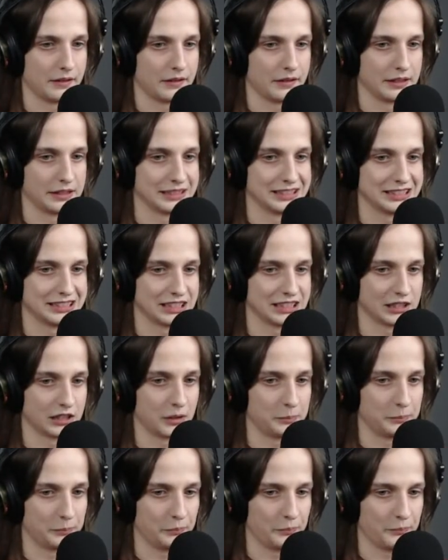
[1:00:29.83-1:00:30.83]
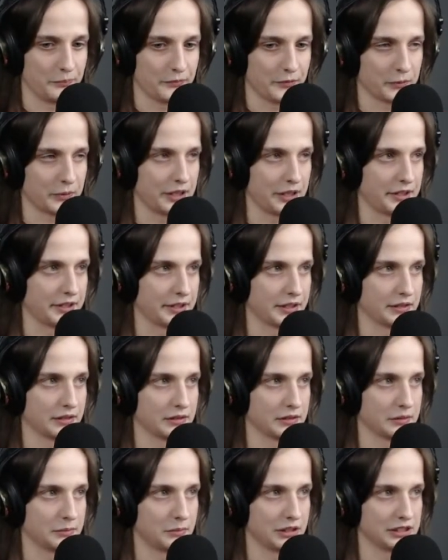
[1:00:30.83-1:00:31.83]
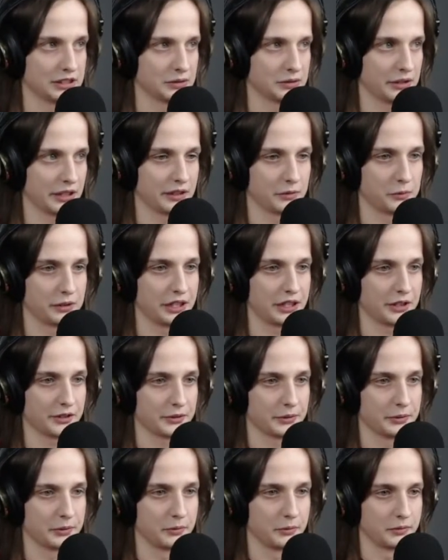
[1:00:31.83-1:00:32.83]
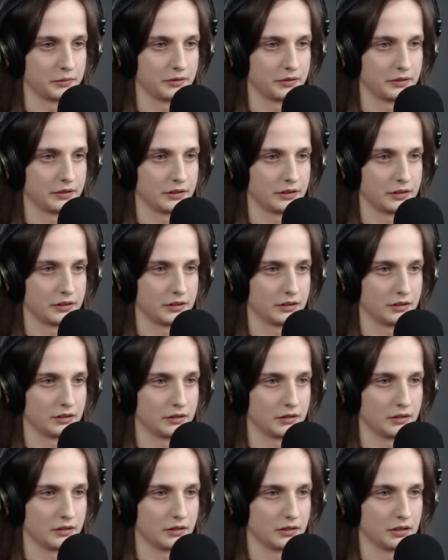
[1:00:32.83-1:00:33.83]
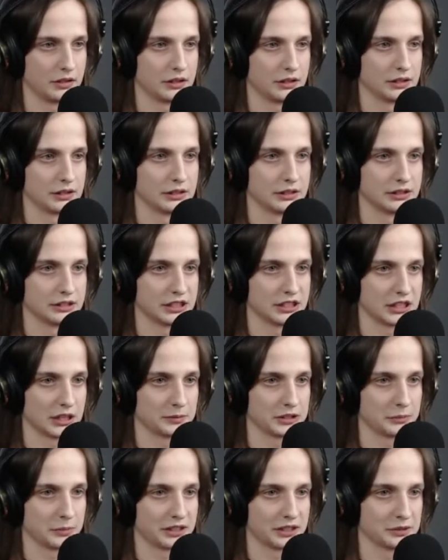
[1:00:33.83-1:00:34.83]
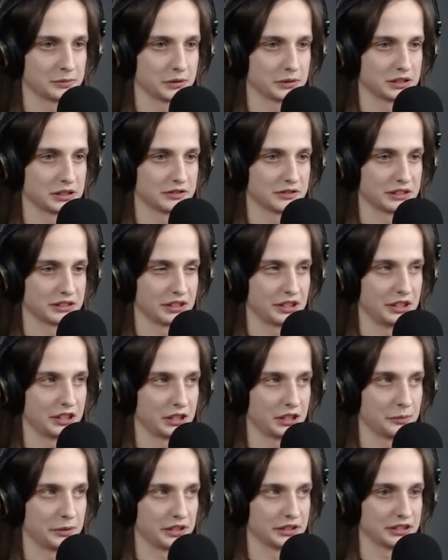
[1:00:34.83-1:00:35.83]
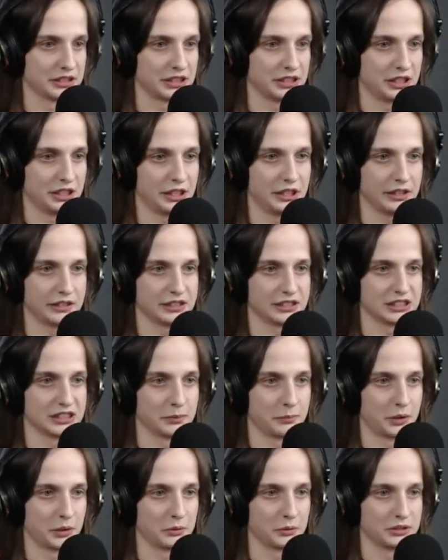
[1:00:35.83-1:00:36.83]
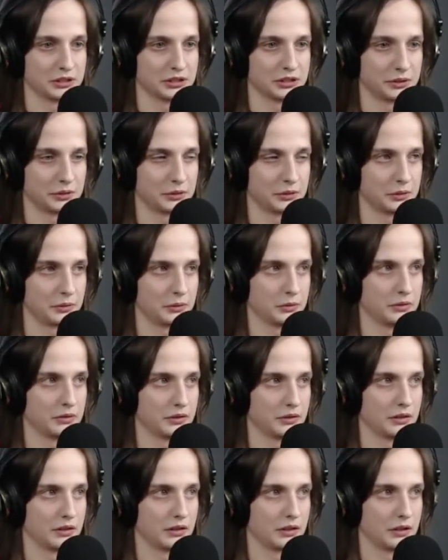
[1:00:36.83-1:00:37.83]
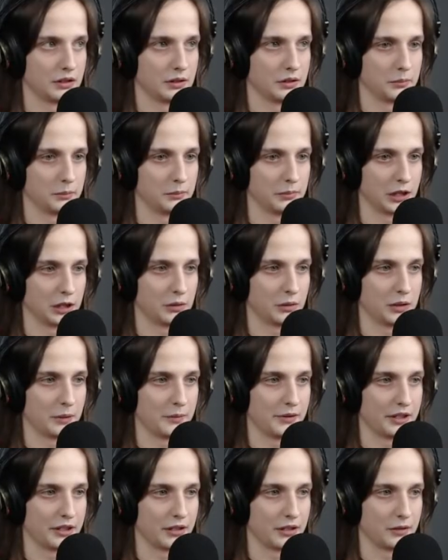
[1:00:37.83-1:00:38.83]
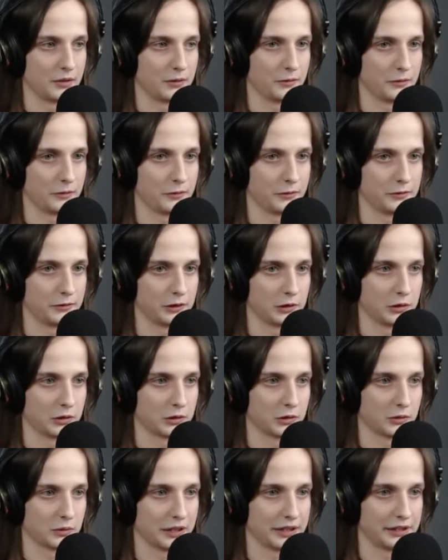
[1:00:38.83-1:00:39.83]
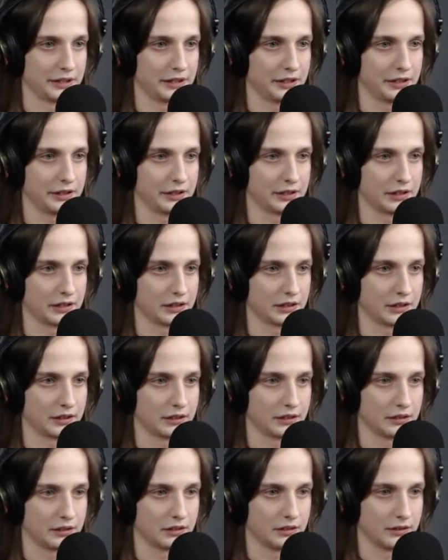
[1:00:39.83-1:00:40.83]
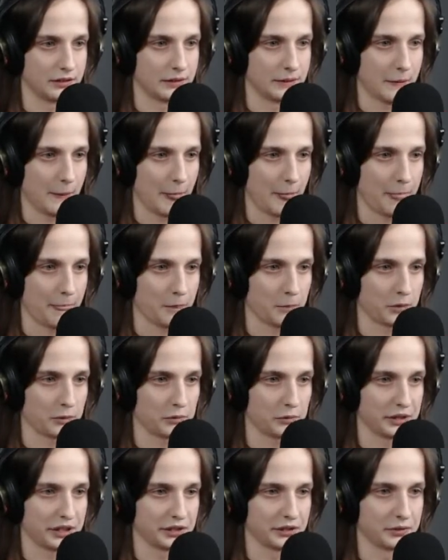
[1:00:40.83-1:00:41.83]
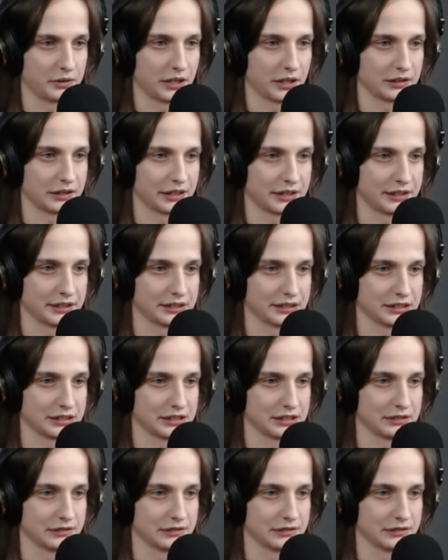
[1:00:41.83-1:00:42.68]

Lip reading: setup right there. But it's okay. We got through. Set up some explosives in here because he is supposed to blow up the floor right here. What we can do that like this?